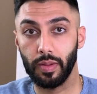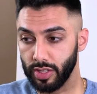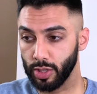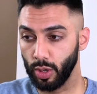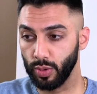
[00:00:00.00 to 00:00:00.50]

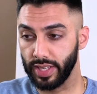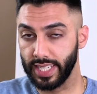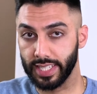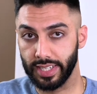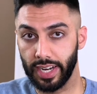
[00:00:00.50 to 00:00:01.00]
So the
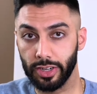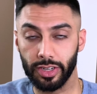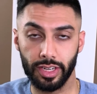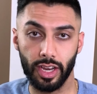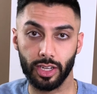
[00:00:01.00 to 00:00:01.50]
standard
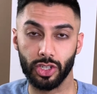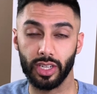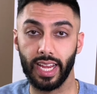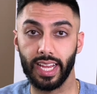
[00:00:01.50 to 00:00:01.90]
deduction